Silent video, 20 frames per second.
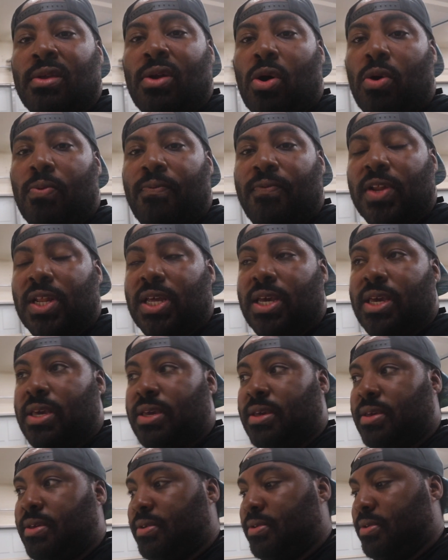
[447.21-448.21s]
hopefully,
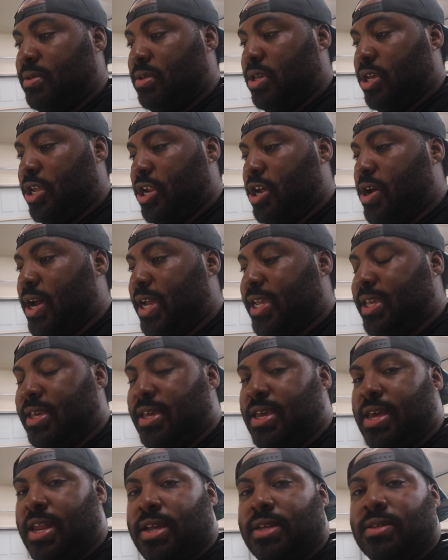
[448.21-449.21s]
you know, I
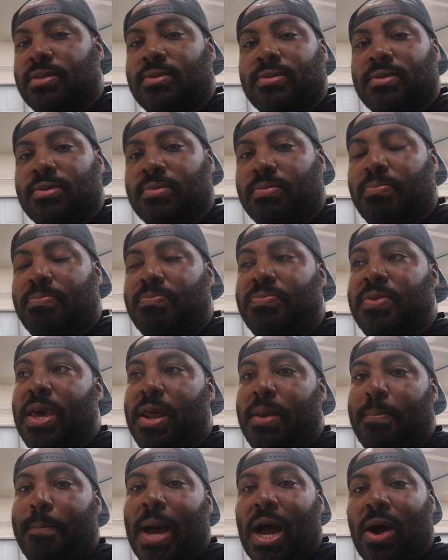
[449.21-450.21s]
can get
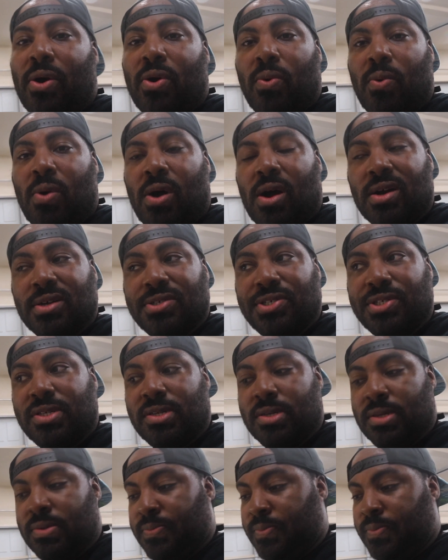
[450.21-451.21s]
it power washed.